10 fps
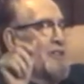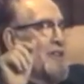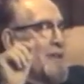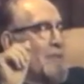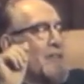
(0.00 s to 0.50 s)

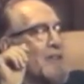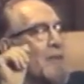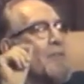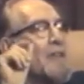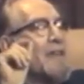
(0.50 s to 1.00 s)
table or
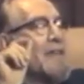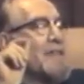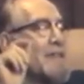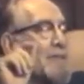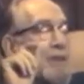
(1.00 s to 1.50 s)
something to
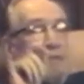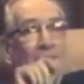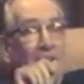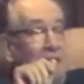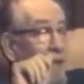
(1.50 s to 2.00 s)
see what
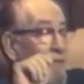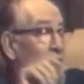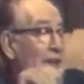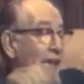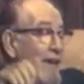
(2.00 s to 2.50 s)
effect that
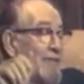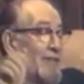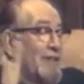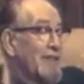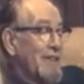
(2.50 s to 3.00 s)
would have
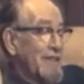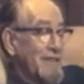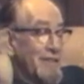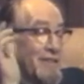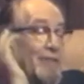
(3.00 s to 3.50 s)
on
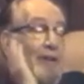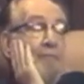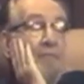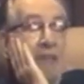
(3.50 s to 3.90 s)
things, and so on.